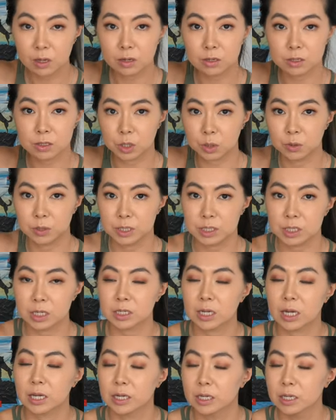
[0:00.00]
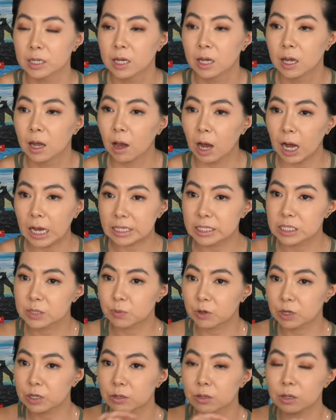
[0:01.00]
so in this container, I
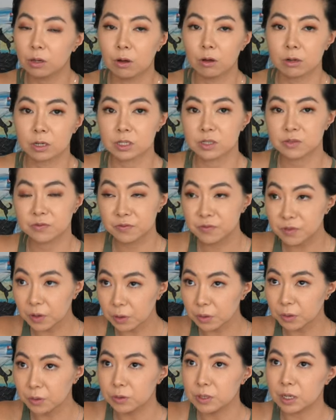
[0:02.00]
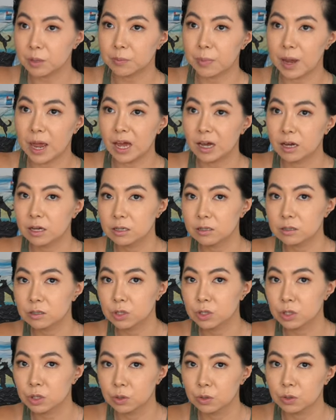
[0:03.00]
sprinkle it on his food
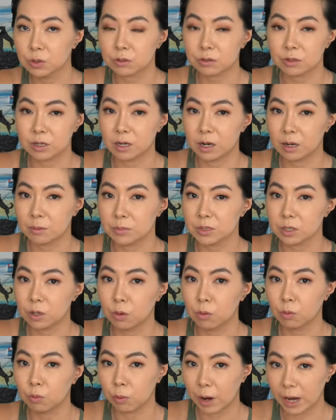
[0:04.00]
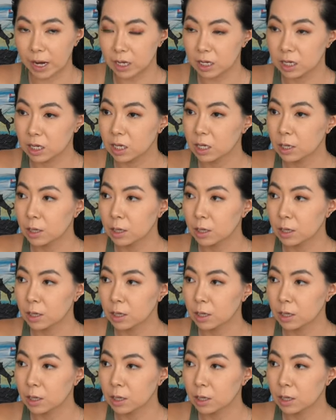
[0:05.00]
about 2 to 3 times a week.